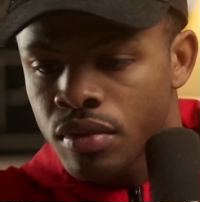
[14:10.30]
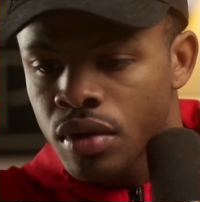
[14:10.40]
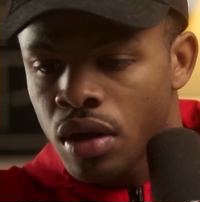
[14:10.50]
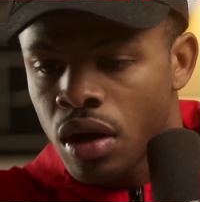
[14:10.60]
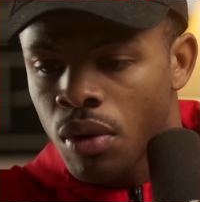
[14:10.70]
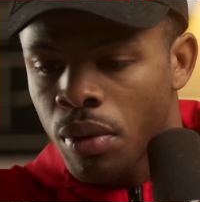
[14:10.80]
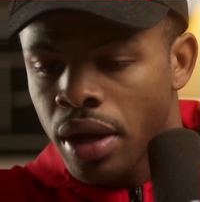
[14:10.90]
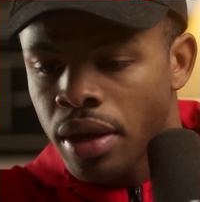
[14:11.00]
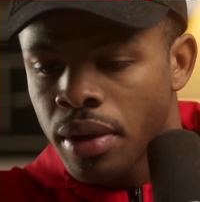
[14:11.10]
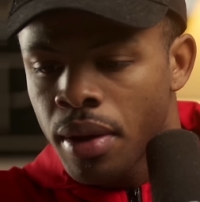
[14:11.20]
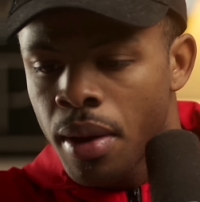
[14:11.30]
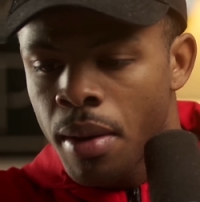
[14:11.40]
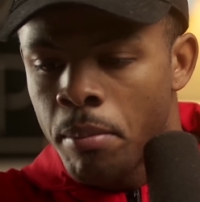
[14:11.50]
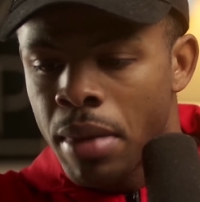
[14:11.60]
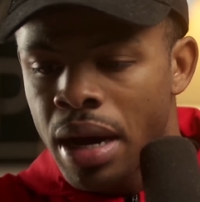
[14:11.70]
All right.
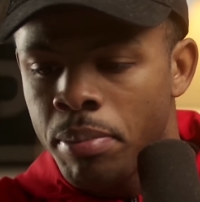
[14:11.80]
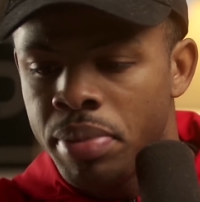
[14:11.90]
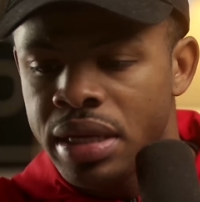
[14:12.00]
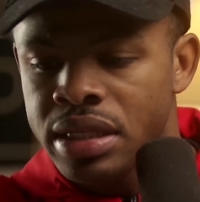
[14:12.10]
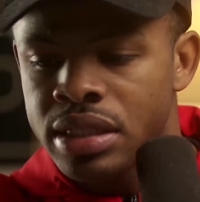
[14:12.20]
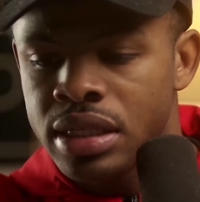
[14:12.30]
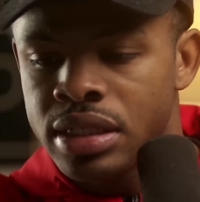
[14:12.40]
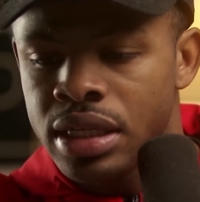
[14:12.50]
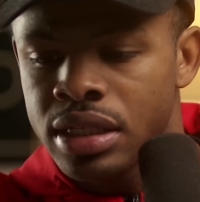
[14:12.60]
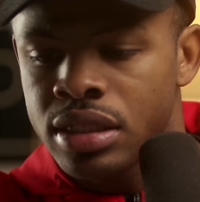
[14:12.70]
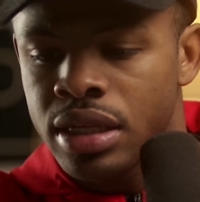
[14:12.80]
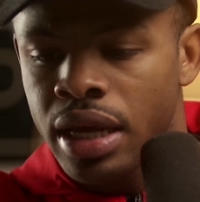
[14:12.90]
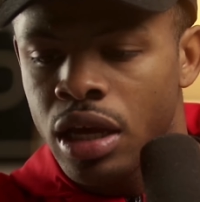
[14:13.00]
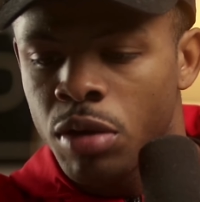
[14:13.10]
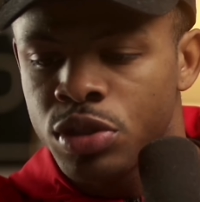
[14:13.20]
My business is to
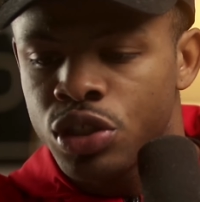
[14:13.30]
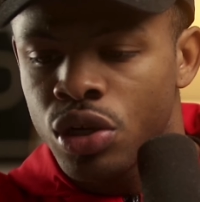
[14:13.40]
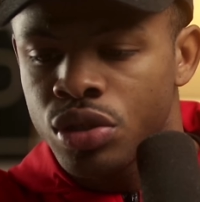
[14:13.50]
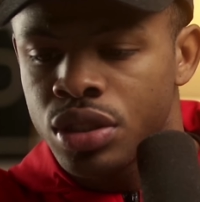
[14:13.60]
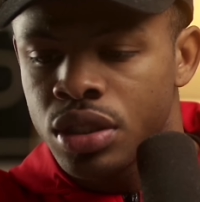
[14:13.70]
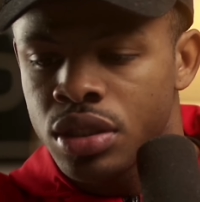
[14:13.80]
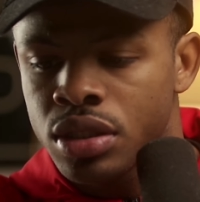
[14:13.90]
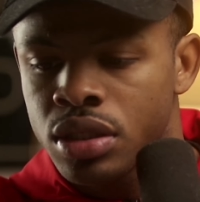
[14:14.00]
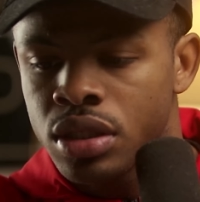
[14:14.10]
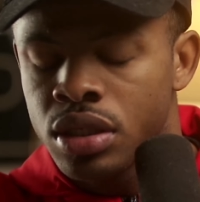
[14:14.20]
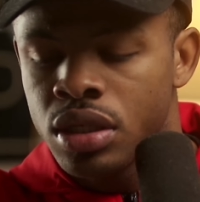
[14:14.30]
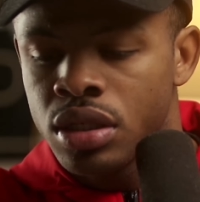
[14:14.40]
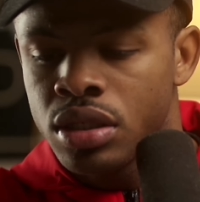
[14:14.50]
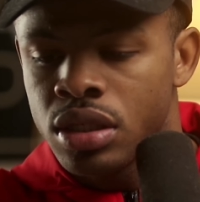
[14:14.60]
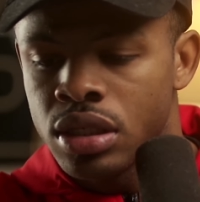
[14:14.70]
help churches
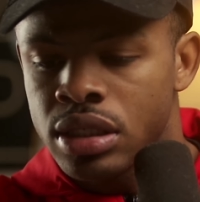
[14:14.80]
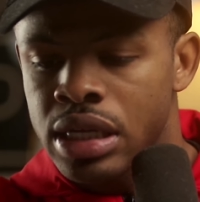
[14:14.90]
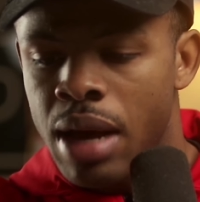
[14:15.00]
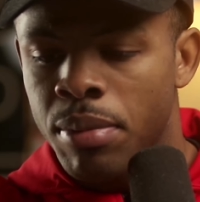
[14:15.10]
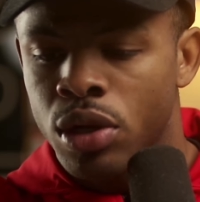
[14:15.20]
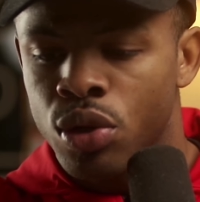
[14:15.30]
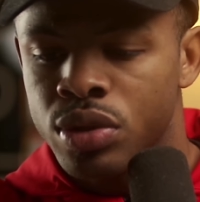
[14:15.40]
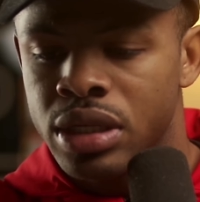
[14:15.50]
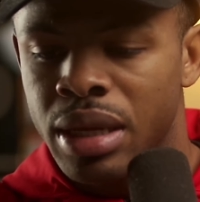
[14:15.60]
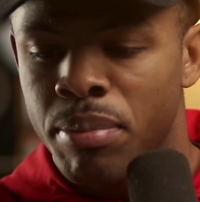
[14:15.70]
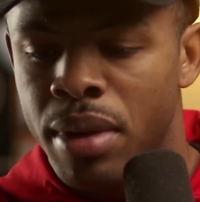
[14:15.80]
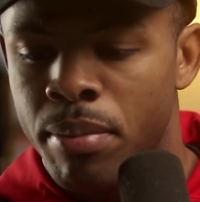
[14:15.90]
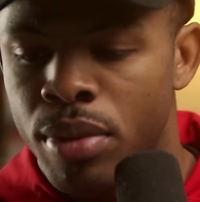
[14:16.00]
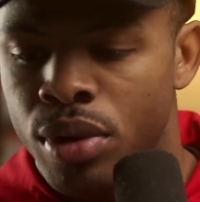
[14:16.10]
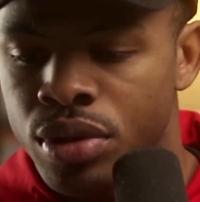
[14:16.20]
to stop losing
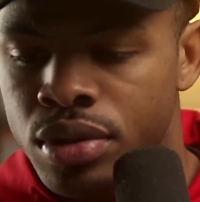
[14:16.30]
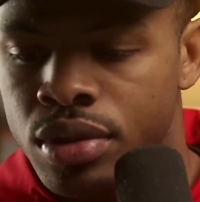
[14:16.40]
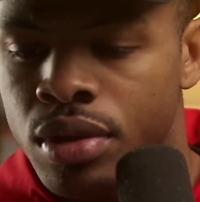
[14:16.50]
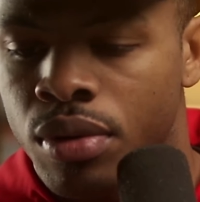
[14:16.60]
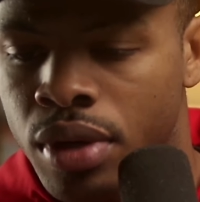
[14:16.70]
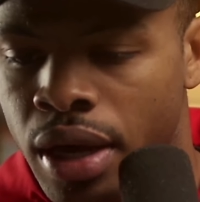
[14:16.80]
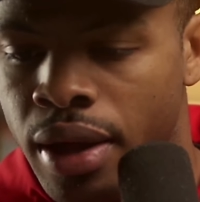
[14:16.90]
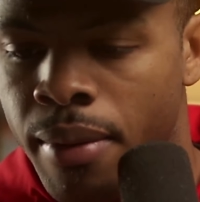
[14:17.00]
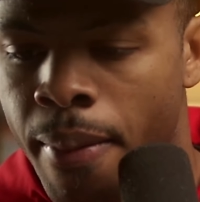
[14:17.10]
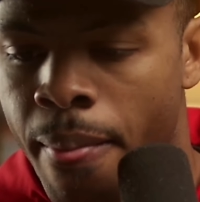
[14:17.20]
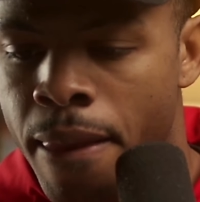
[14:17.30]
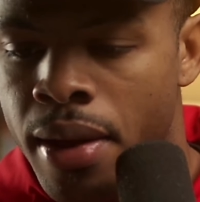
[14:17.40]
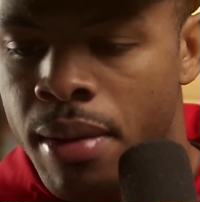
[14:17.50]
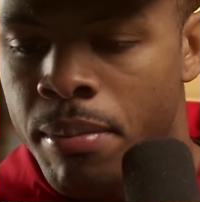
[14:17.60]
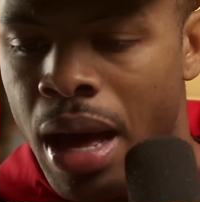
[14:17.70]
members. Okay.
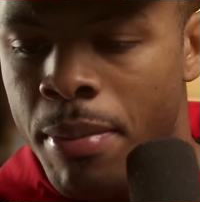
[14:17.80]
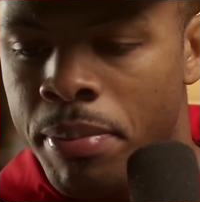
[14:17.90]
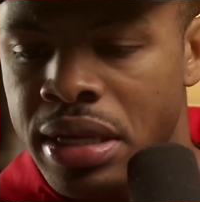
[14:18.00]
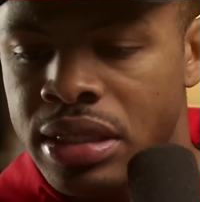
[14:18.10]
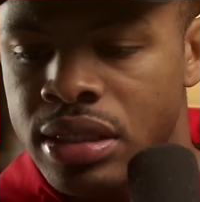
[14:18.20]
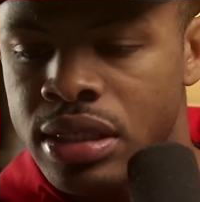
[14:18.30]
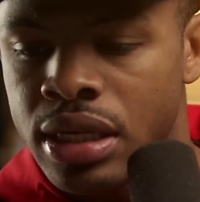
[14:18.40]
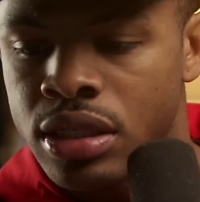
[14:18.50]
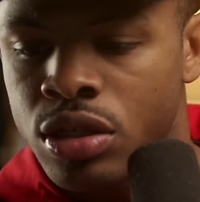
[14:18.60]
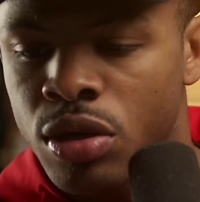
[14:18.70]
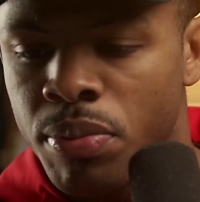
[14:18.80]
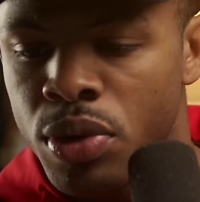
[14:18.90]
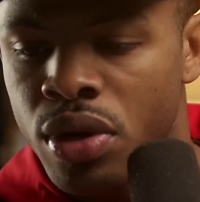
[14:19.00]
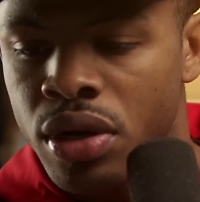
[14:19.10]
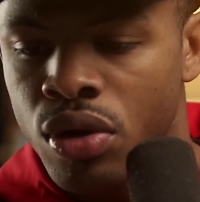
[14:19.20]
My business is
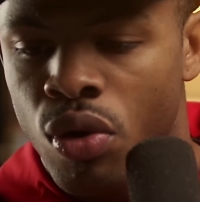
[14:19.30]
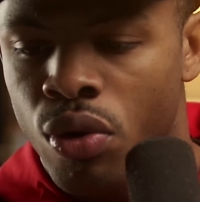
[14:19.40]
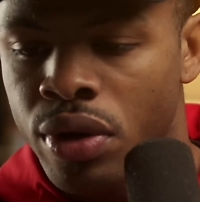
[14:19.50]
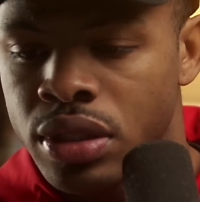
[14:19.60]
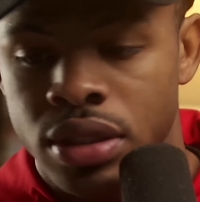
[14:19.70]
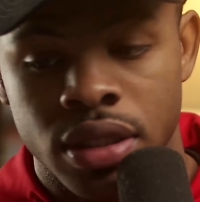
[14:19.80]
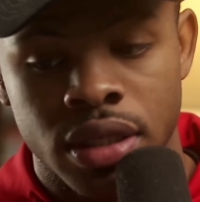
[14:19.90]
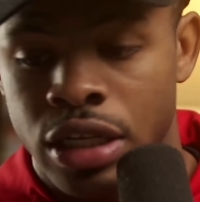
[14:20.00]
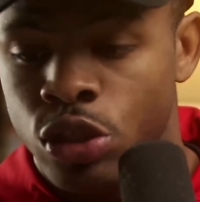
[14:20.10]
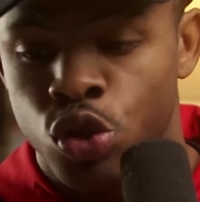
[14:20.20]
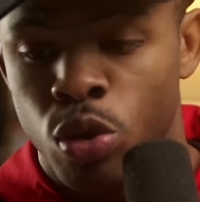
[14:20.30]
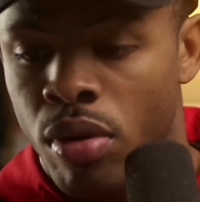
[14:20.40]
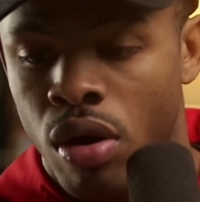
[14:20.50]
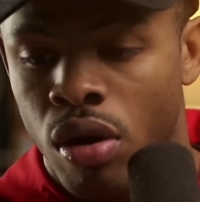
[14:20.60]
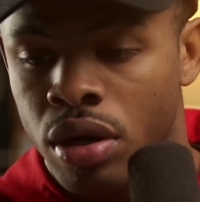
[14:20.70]
community oriented. That's too
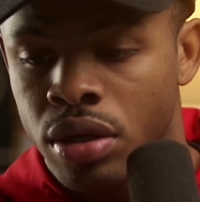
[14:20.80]
broad.